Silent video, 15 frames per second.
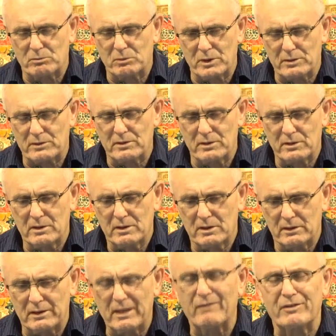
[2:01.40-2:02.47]
with
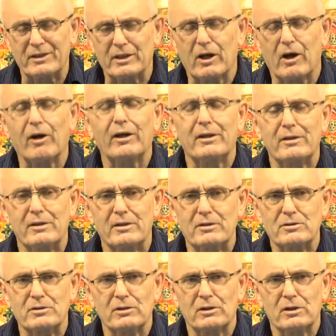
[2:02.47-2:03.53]
loving
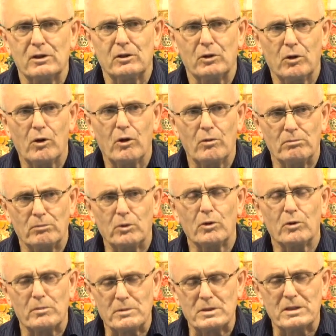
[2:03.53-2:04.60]
kindness, or more
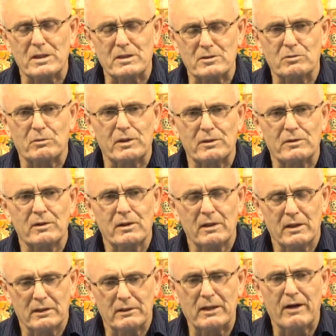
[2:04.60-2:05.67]
obsessed with
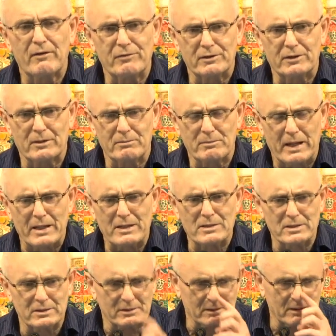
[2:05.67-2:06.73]
love and
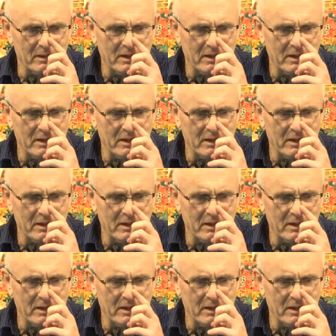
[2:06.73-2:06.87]
compassion.